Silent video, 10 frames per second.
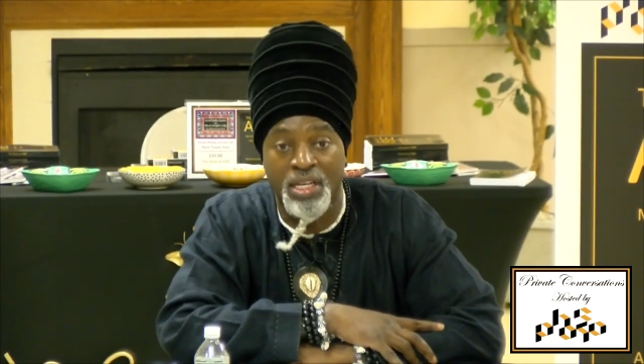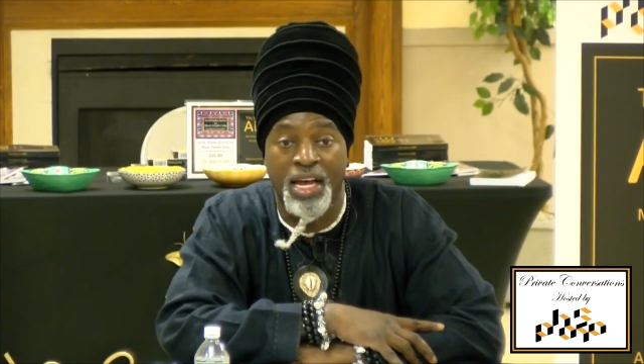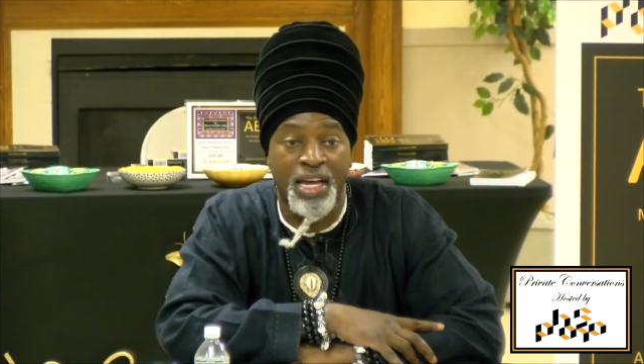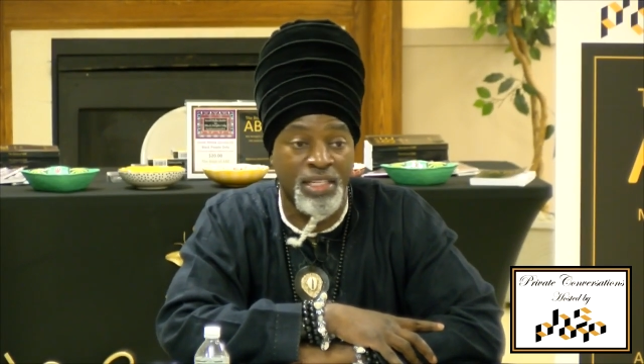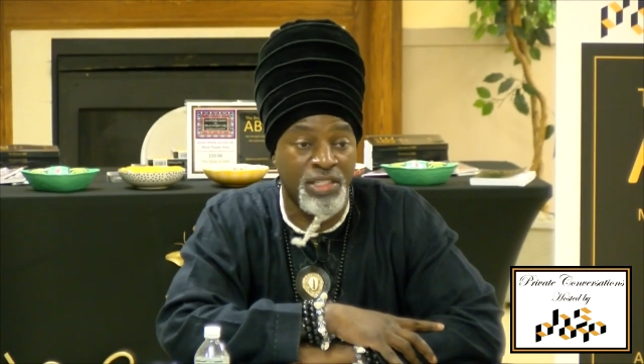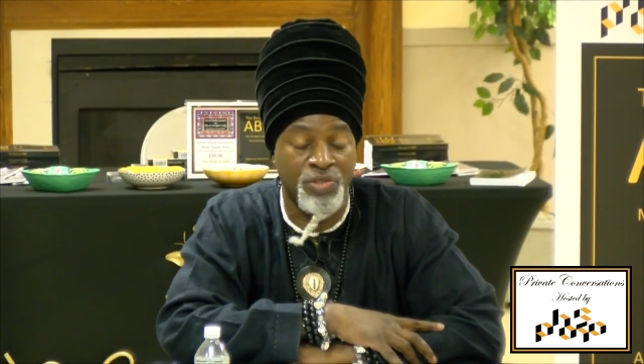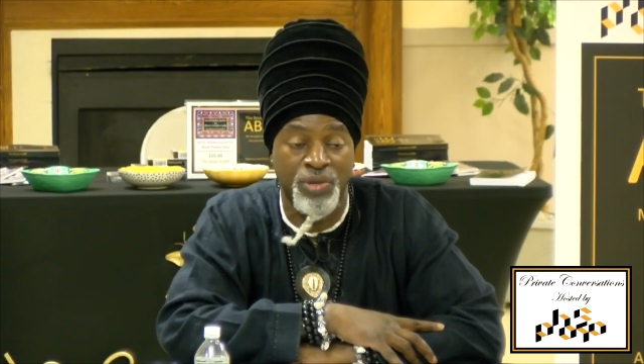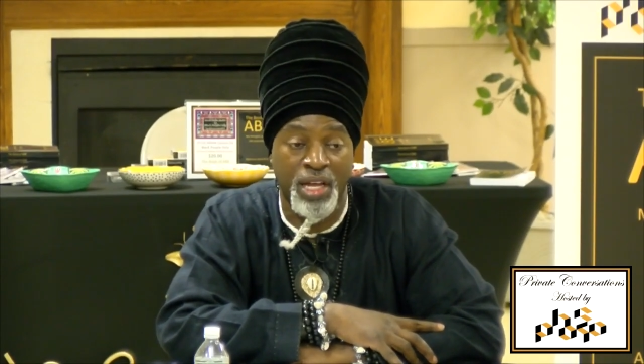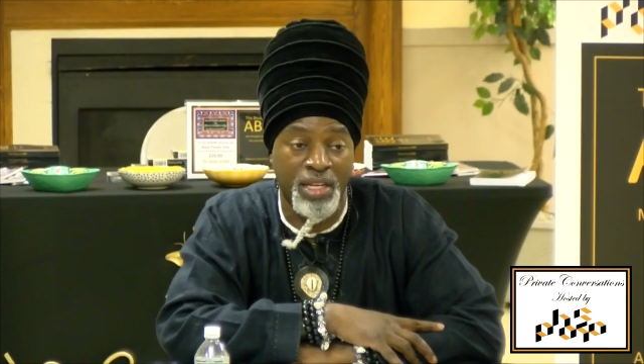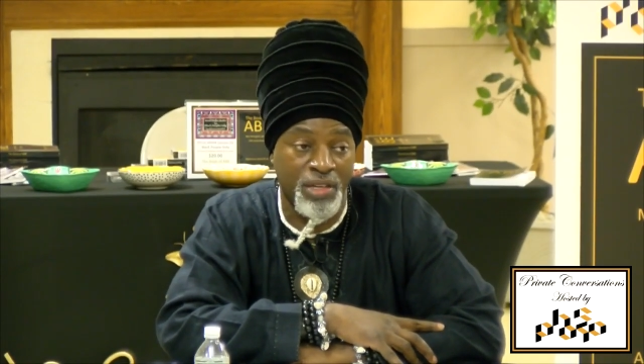How does this
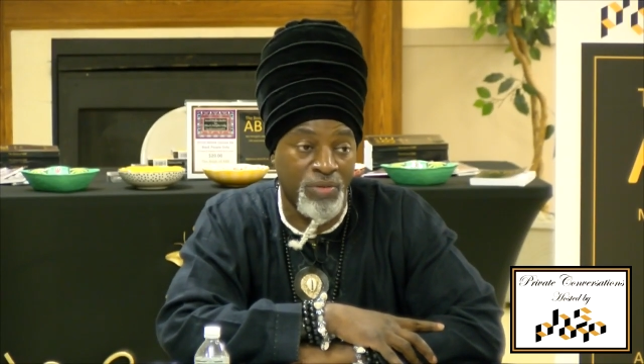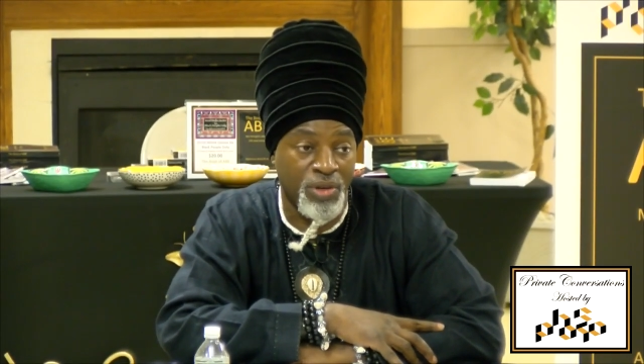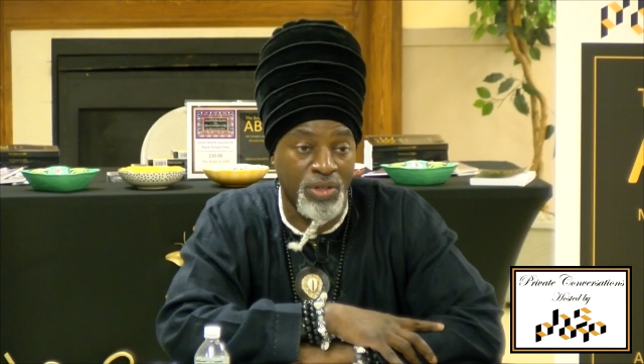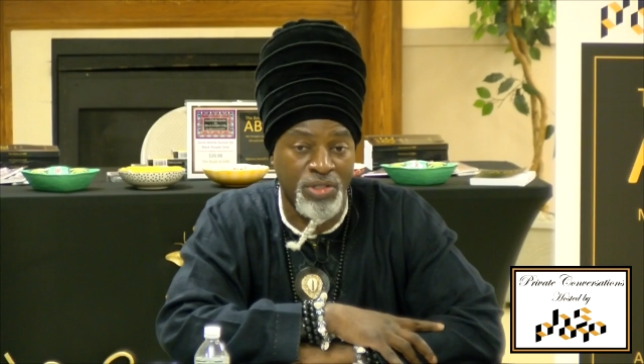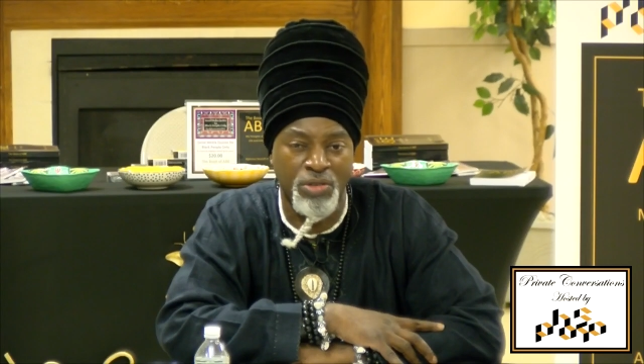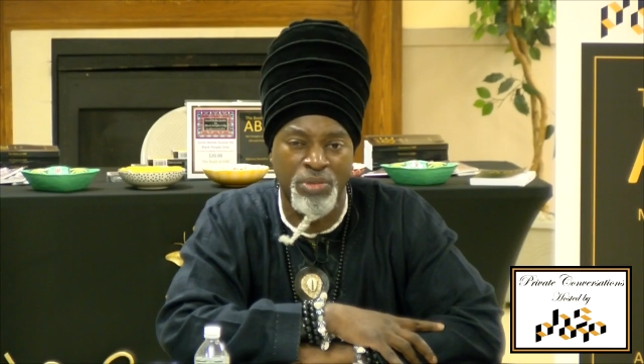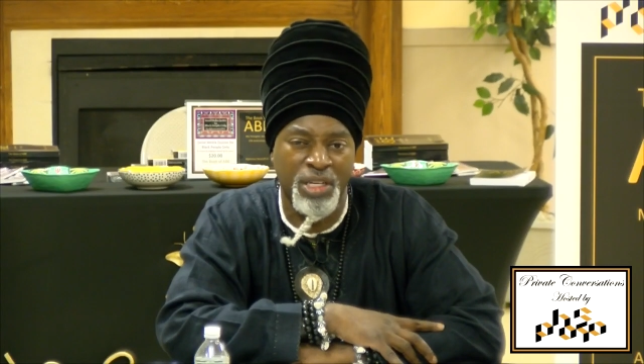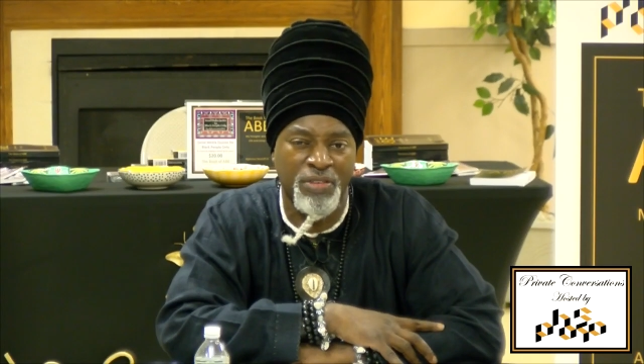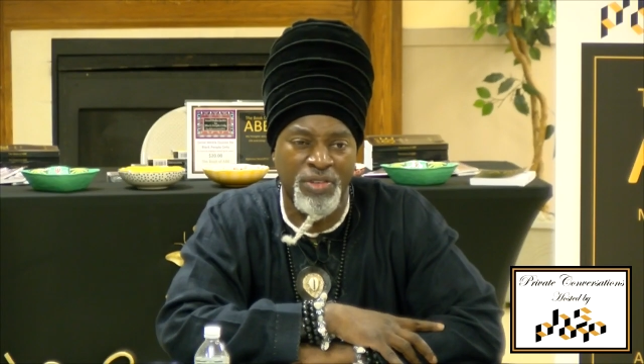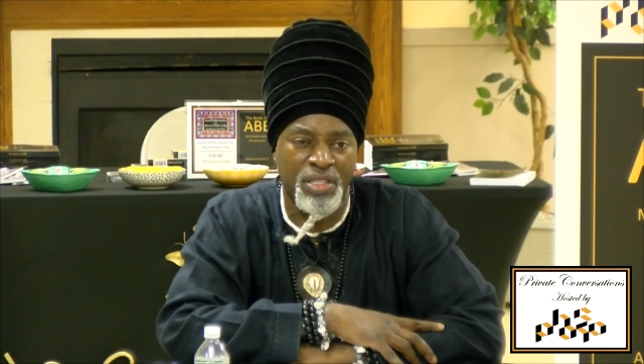reality work? So
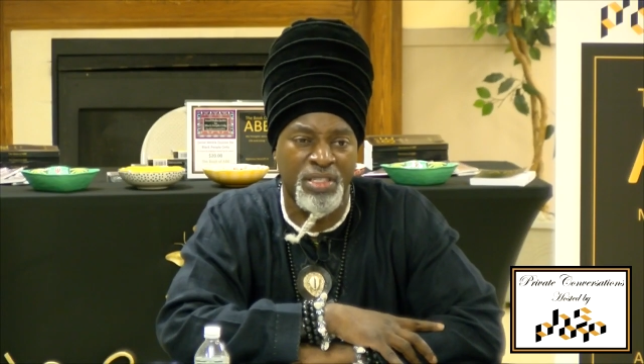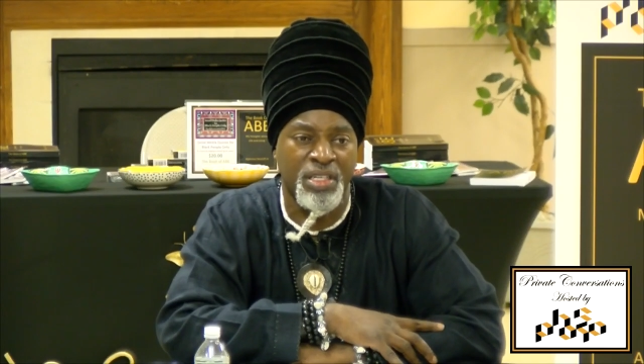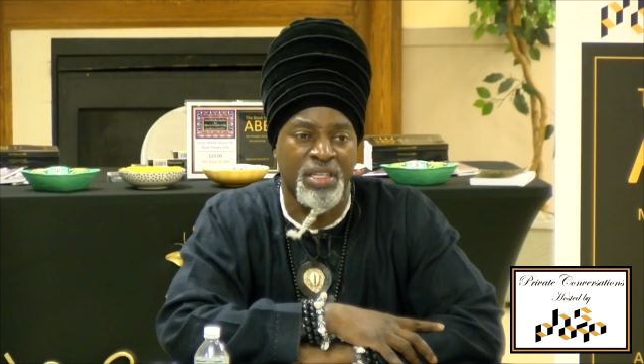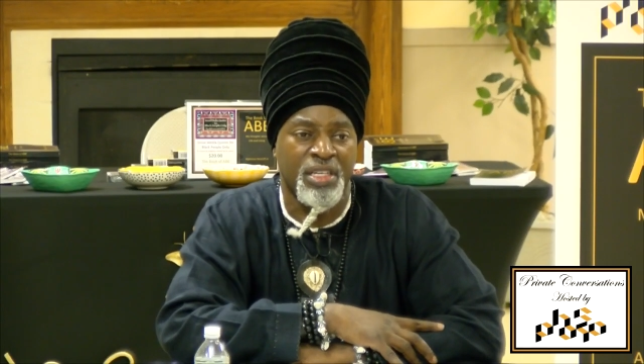many of us